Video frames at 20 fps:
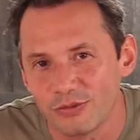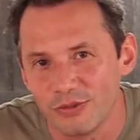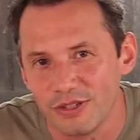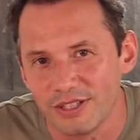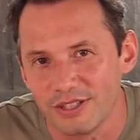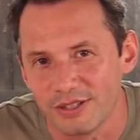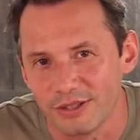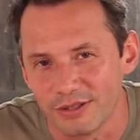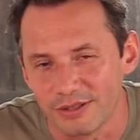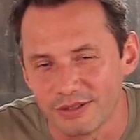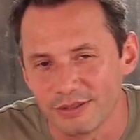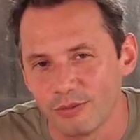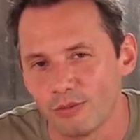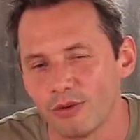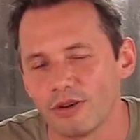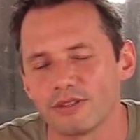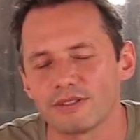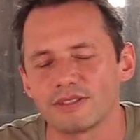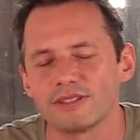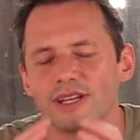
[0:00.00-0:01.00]
video
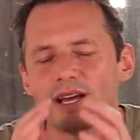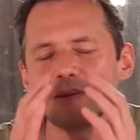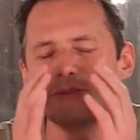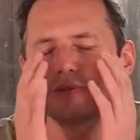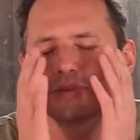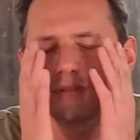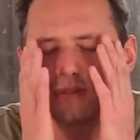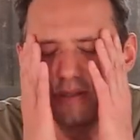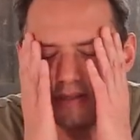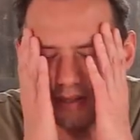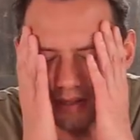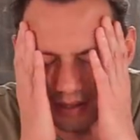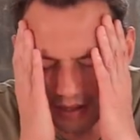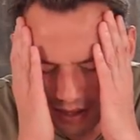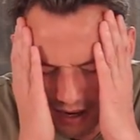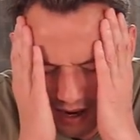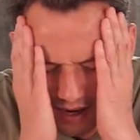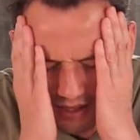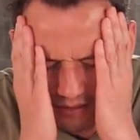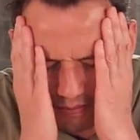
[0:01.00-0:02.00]
was an absolute
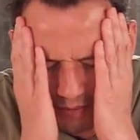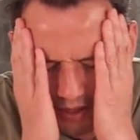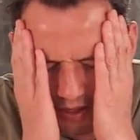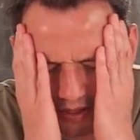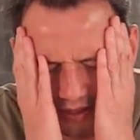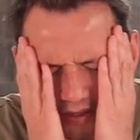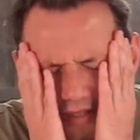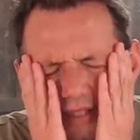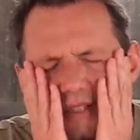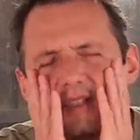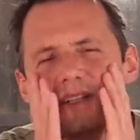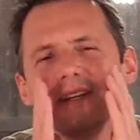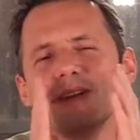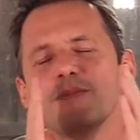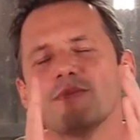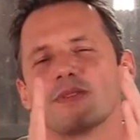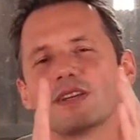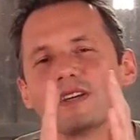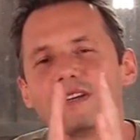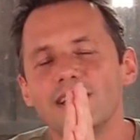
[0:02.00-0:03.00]
nightmare.
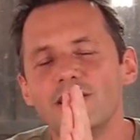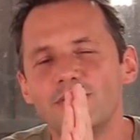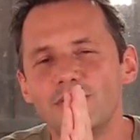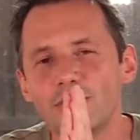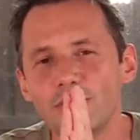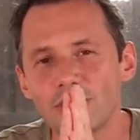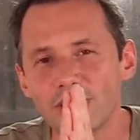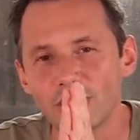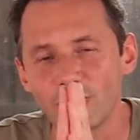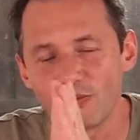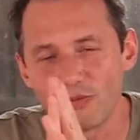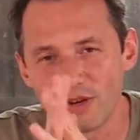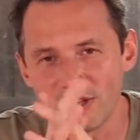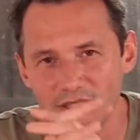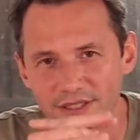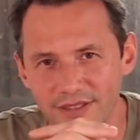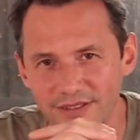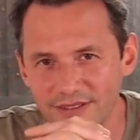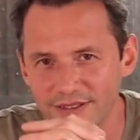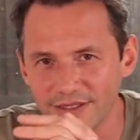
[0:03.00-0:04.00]
If you look at the
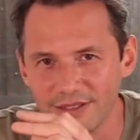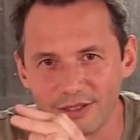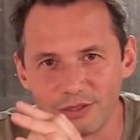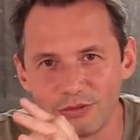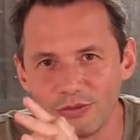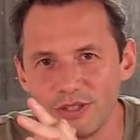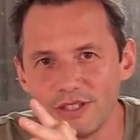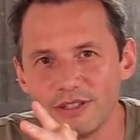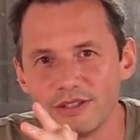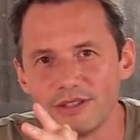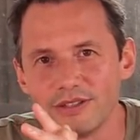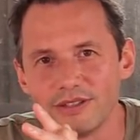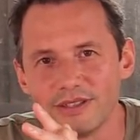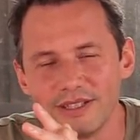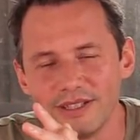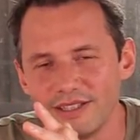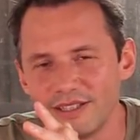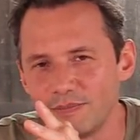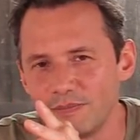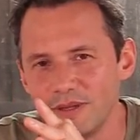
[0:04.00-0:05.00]
Vanilla Slides video,
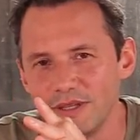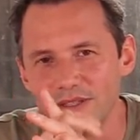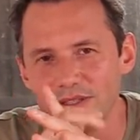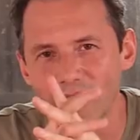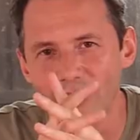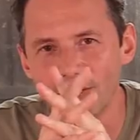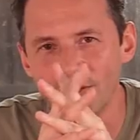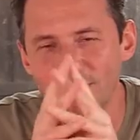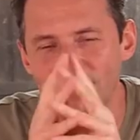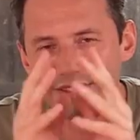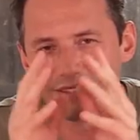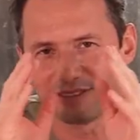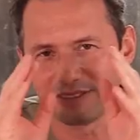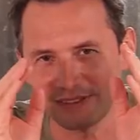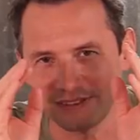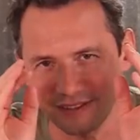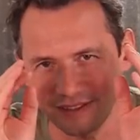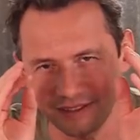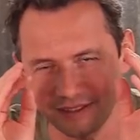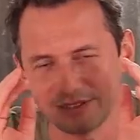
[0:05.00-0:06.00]
it's been a
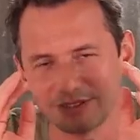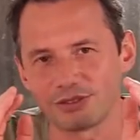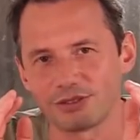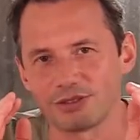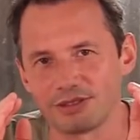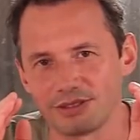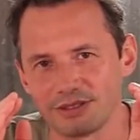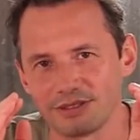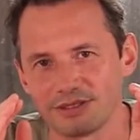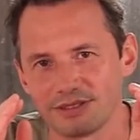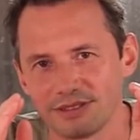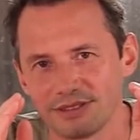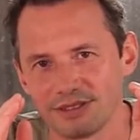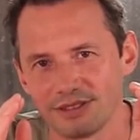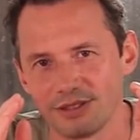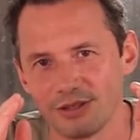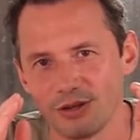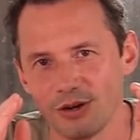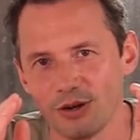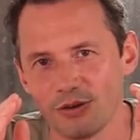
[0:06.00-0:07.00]
disaster
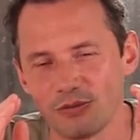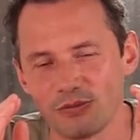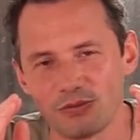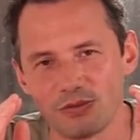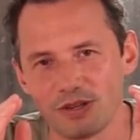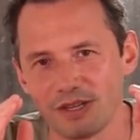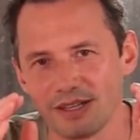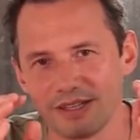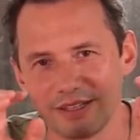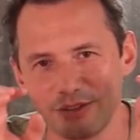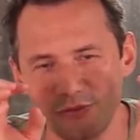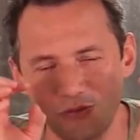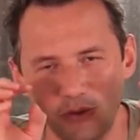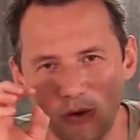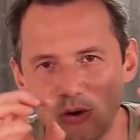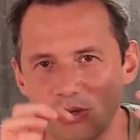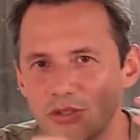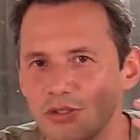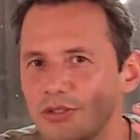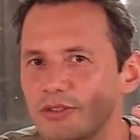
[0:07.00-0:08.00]
of like
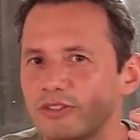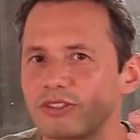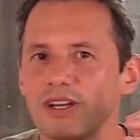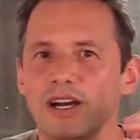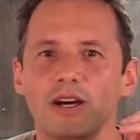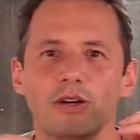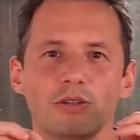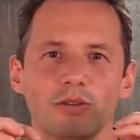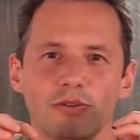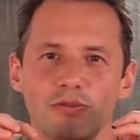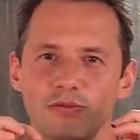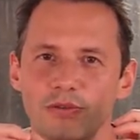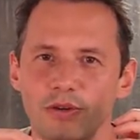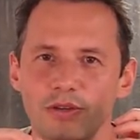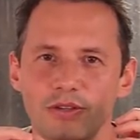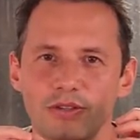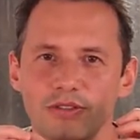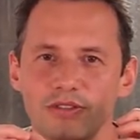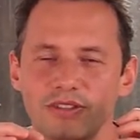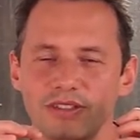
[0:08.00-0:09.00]
focus, out of
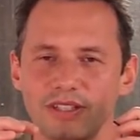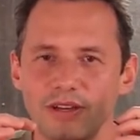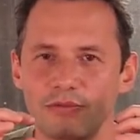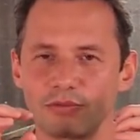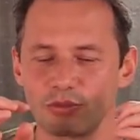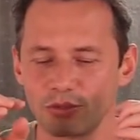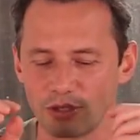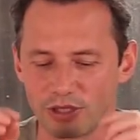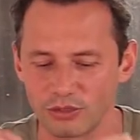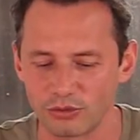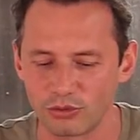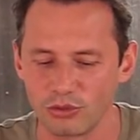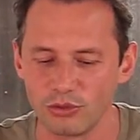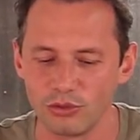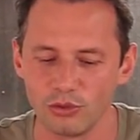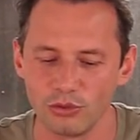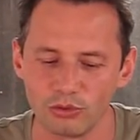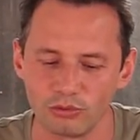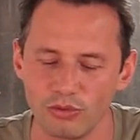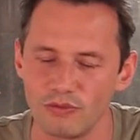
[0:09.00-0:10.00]
focus that I've tried to
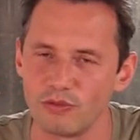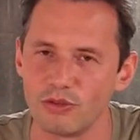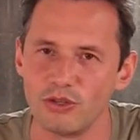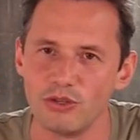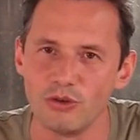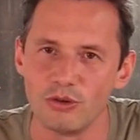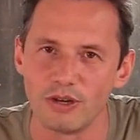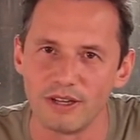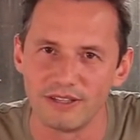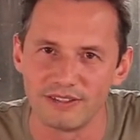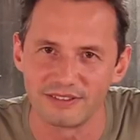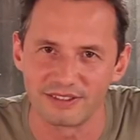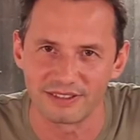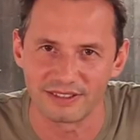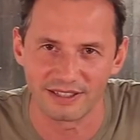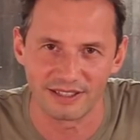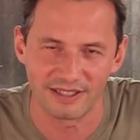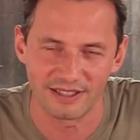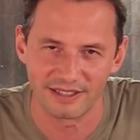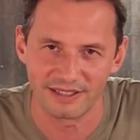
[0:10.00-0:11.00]
use with a new lens that
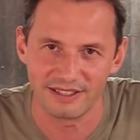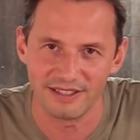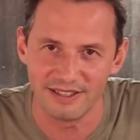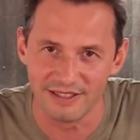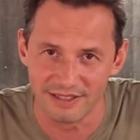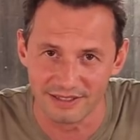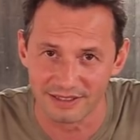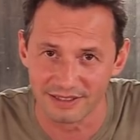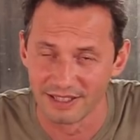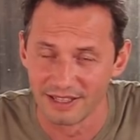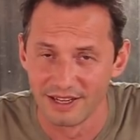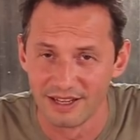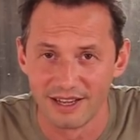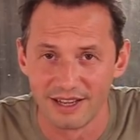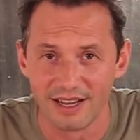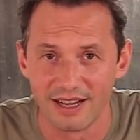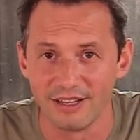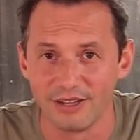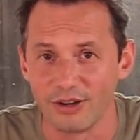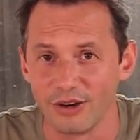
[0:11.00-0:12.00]
I had here.
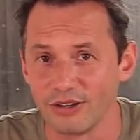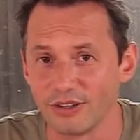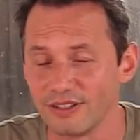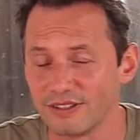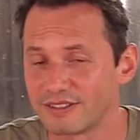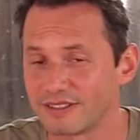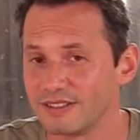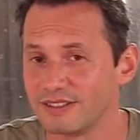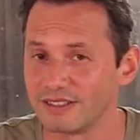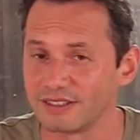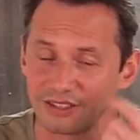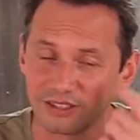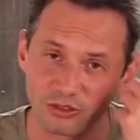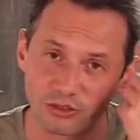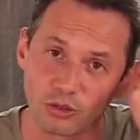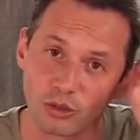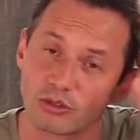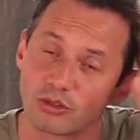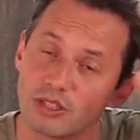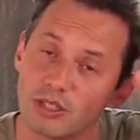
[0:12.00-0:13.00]
And honestly, that
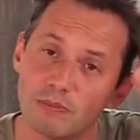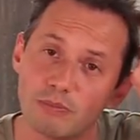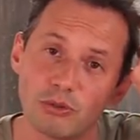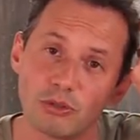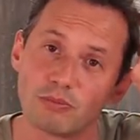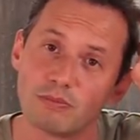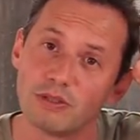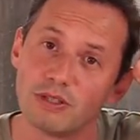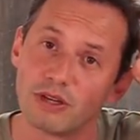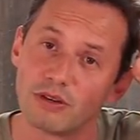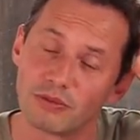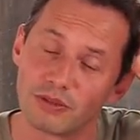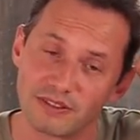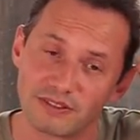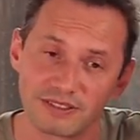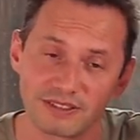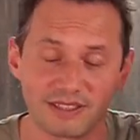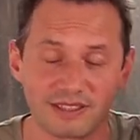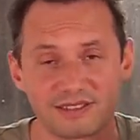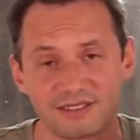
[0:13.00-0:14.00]
totally put me off and I
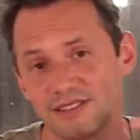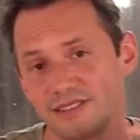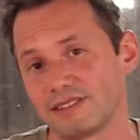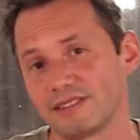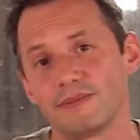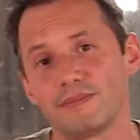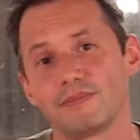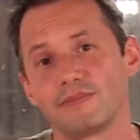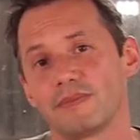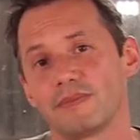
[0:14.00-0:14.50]
said, that's it.